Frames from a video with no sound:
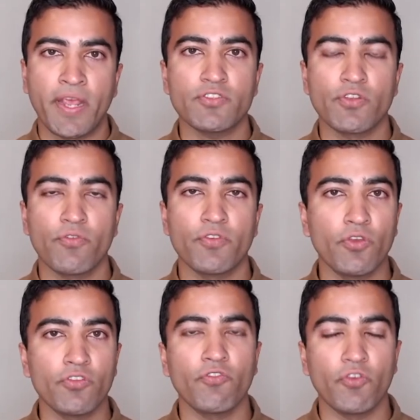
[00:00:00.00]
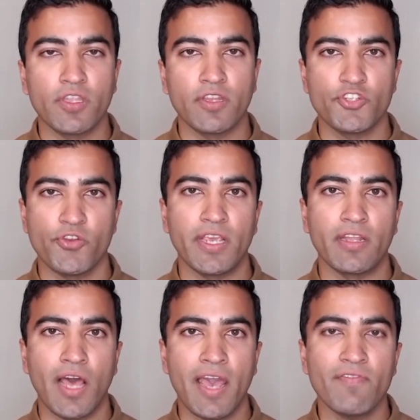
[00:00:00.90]
So for those of you that are tuning in
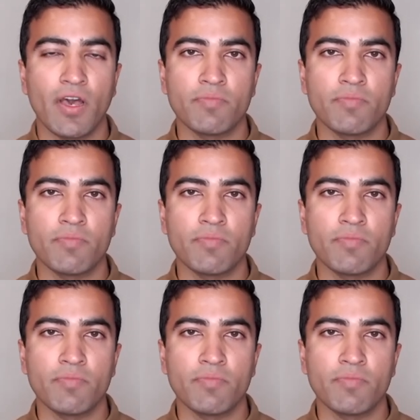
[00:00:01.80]
live,